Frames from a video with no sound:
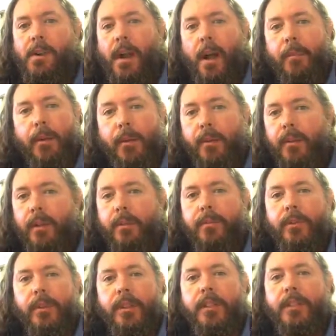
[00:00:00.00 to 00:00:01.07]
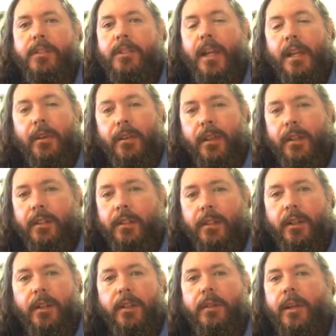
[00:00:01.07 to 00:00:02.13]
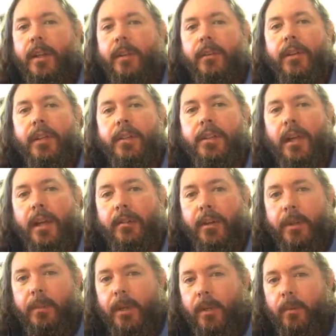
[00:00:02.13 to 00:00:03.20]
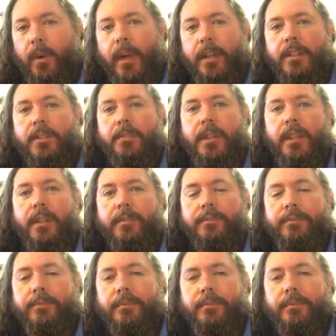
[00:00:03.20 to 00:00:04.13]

I'm old enough for this. I don't need to go. I don't need to have anybody watch me.